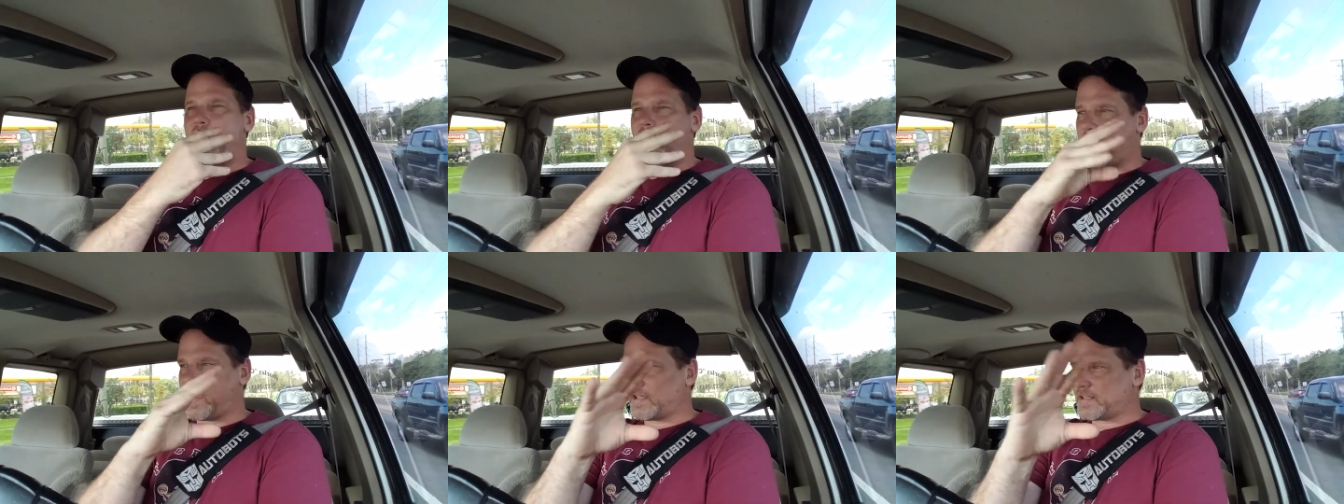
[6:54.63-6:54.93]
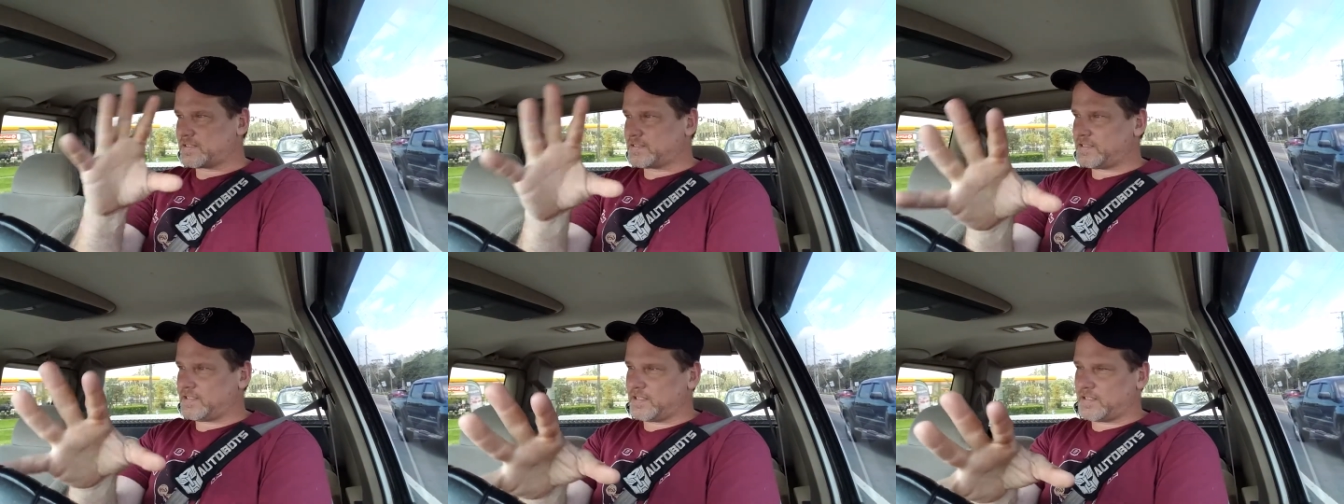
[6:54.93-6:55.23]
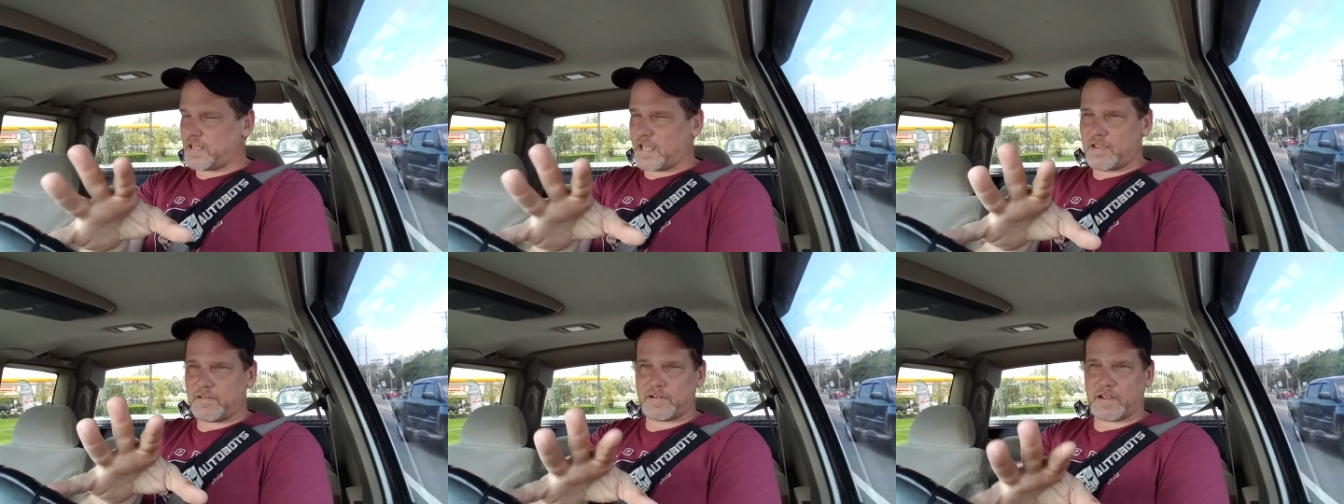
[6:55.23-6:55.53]
I can see
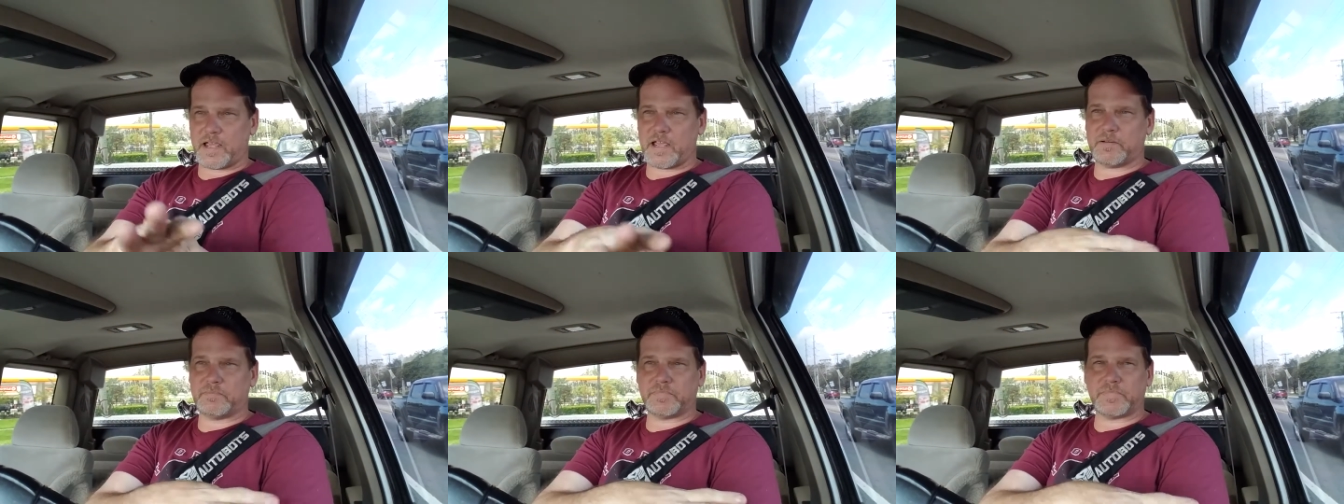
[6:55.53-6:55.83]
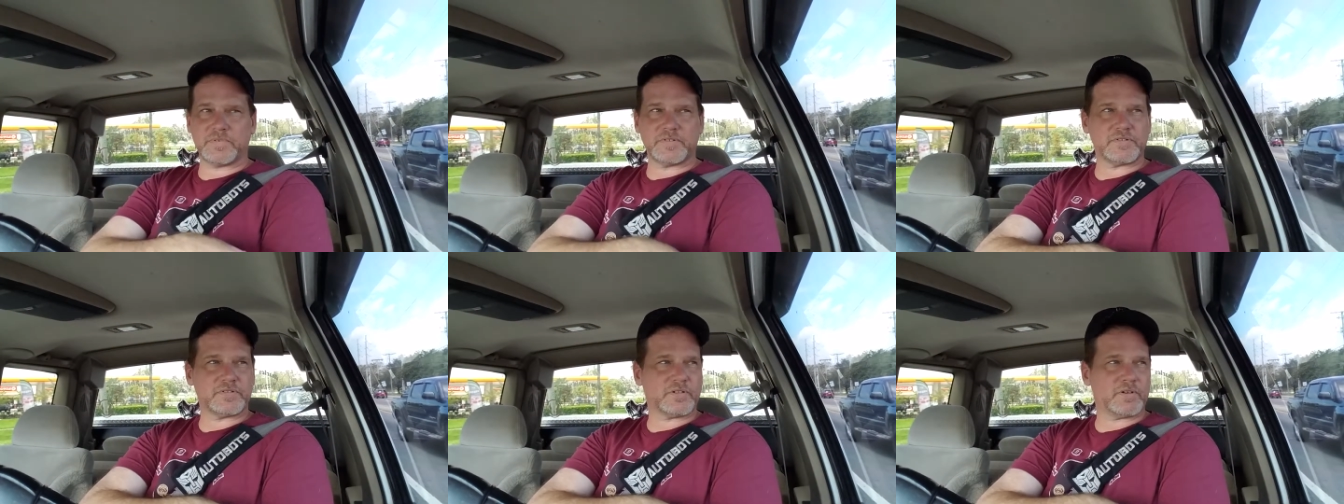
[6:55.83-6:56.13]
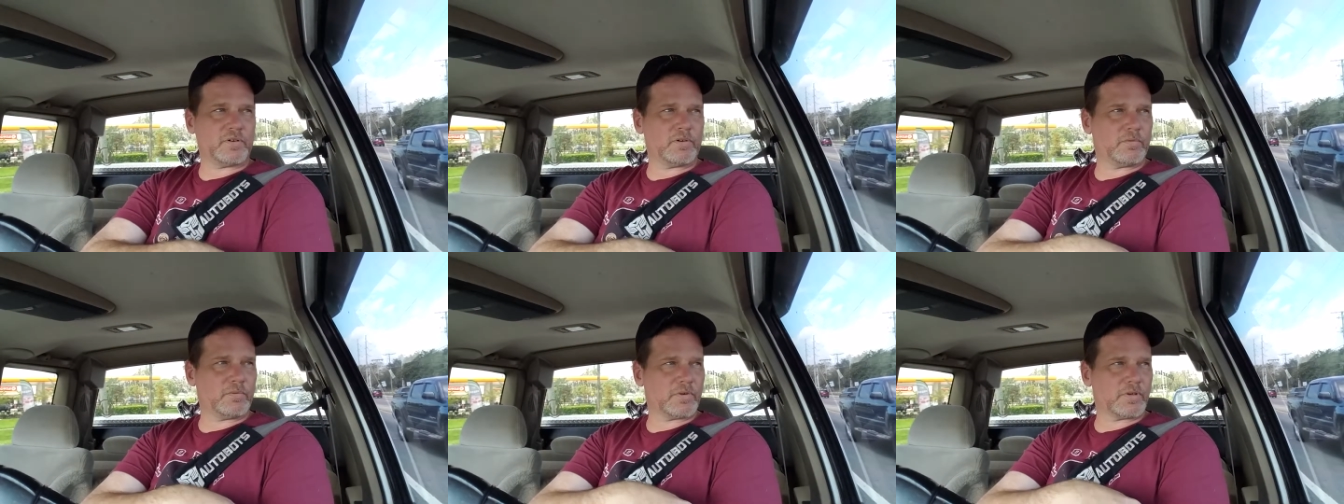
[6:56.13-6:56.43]
the ambulance
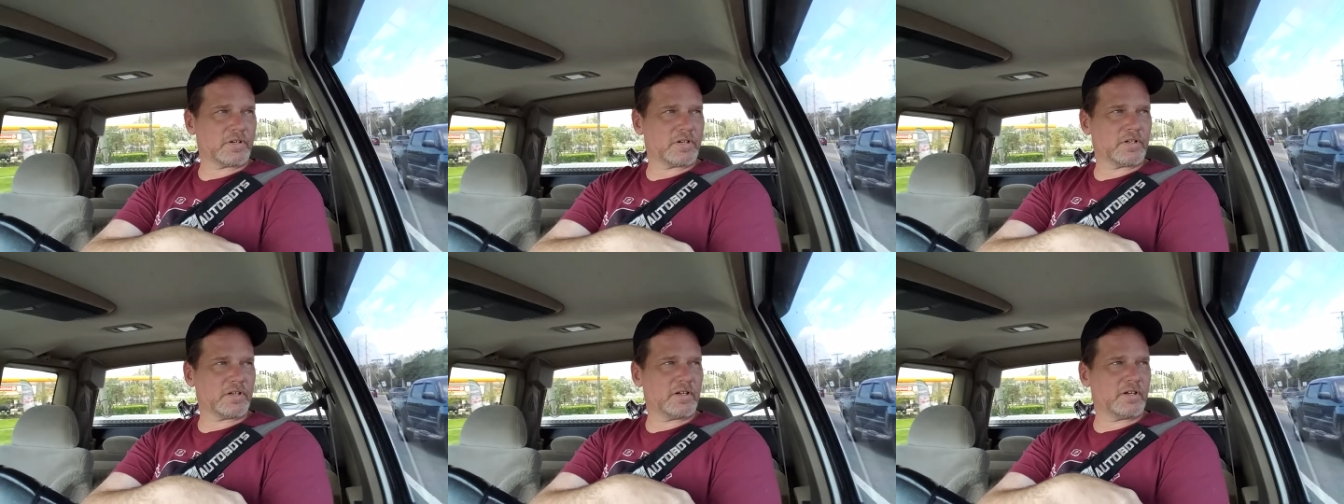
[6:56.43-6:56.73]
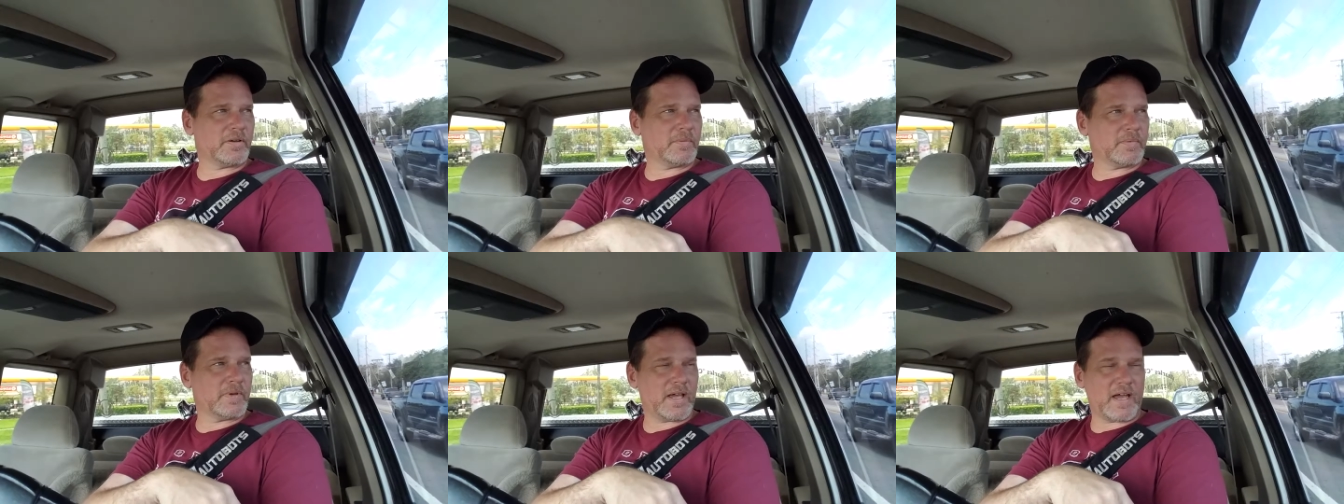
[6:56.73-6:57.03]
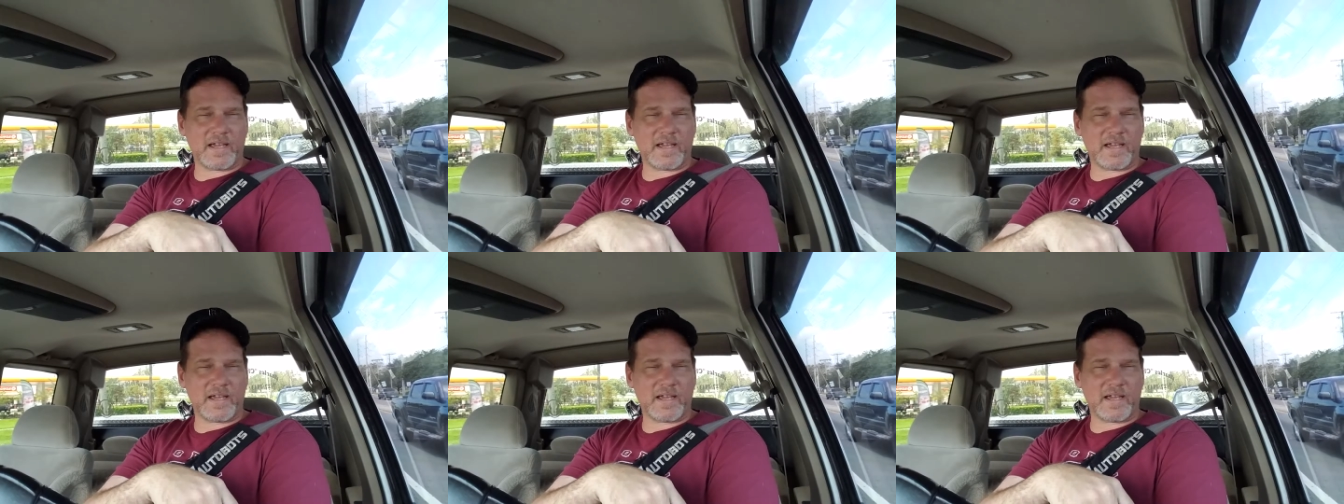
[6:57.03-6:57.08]
all working on me.